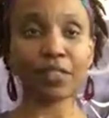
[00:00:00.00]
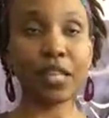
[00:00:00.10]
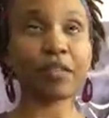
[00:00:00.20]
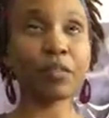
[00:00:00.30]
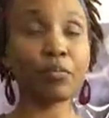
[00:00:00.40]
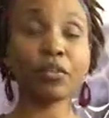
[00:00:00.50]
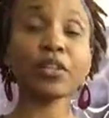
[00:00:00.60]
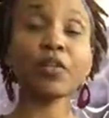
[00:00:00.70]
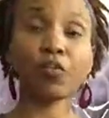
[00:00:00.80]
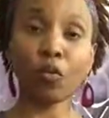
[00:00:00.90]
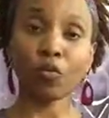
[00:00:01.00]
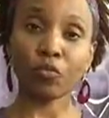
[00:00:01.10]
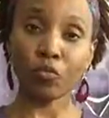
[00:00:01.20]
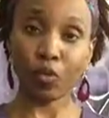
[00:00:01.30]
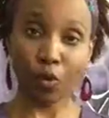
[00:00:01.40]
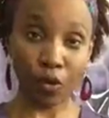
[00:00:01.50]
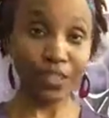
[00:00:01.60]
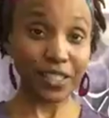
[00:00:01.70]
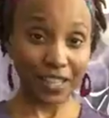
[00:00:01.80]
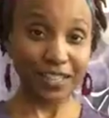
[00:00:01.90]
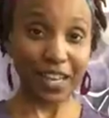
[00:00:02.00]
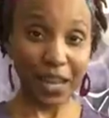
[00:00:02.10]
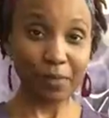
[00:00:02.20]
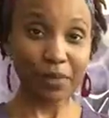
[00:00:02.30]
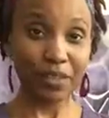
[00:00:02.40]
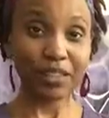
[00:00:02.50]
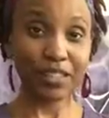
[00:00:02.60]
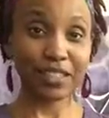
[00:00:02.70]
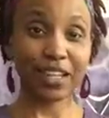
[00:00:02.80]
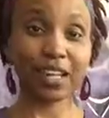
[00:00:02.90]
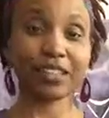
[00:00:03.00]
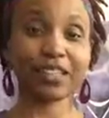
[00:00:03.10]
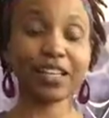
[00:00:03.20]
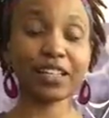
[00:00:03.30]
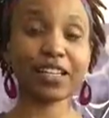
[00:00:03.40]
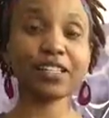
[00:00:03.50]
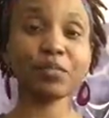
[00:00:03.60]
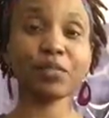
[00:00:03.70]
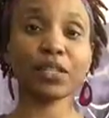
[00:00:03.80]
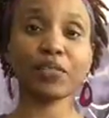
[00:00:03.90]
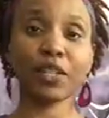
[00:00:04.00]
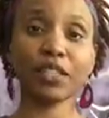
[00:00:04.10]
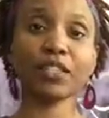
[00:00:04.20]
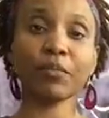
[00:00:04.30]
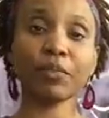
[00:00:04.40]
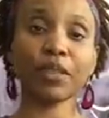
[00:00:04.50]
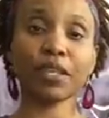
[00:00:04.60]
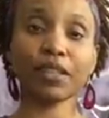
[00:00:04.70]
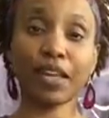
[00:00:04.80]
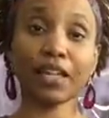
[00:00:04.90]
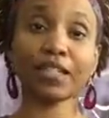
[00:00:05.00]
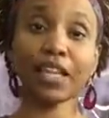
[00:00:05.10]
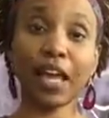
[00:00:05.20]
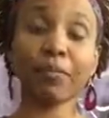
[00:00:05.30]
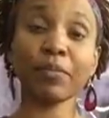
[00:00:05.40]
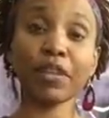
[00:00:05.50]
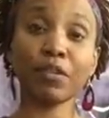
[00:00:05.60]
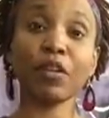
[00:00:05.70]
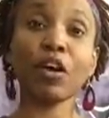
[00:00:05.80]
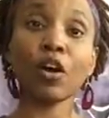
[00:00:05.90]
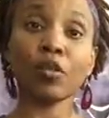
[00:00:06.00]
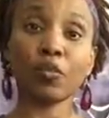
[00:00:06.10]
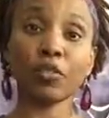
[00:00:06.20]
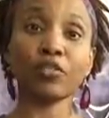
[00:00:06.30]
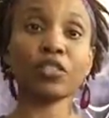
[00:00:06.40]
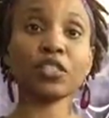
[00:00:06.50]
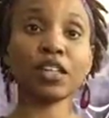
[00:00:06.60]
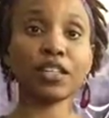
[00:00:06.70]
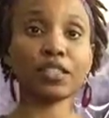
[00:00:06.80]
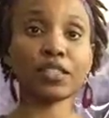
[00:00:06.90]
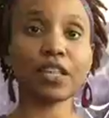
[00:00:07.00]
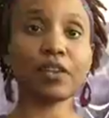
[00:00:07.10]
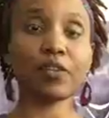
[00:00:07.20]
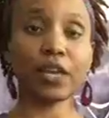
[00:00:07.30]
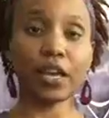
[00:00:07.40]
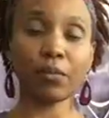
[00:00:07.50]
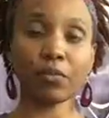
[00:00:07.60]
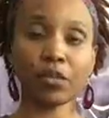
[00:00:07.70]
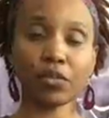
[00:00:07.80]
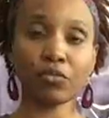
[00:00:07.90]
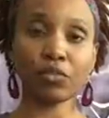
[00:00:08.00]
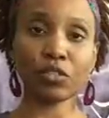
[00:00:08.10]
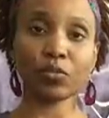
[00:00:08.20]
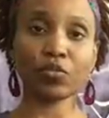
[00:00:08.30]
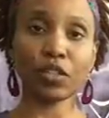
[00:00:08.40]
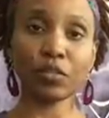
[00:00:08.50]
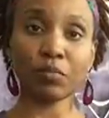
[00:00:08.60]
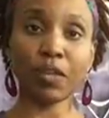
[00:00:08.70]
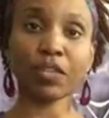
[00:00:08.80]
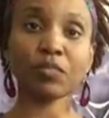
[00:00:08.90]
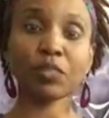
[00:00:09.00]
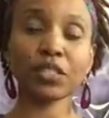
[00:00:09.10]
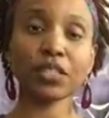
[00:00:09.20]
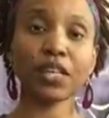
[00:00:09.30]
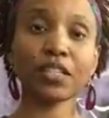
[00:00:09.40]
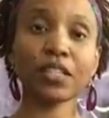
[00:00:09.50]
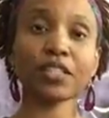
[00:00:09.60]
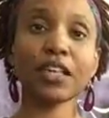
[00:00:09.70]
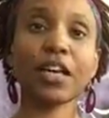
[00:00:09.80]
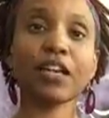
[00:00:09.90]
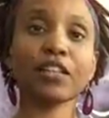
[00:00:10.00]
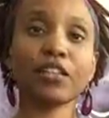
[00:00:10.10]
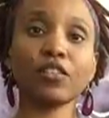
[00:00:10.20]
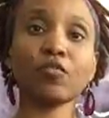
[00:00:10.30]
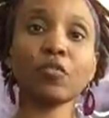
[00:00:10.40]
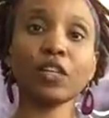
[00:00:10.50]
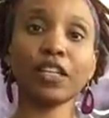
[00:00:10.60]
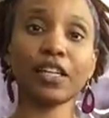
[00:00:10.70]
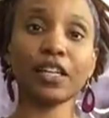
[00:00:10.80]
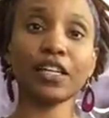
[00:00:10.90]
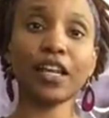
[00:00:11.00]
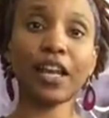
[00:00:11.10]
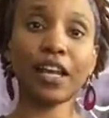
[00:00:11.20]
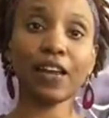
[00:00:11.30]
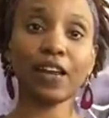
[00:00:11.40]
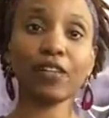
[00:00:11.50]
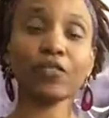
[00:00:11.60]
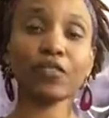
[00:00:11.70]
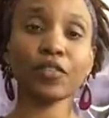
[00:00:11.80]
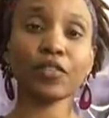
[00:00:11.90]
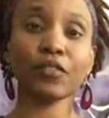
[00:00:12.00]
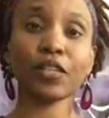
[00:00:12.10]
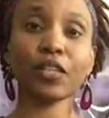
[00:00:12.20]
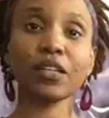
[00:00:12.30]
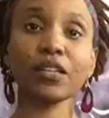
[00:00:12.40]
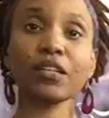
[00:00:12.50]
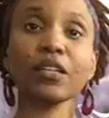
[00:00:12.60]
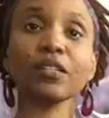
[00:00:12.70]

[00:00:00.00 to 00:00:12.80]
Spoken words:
that the breathing won't cause that to happen, these techniques, but if that's something that is happening when you decide to say, okay, I'm going to do some stress management techniques, then you want to inhale for 3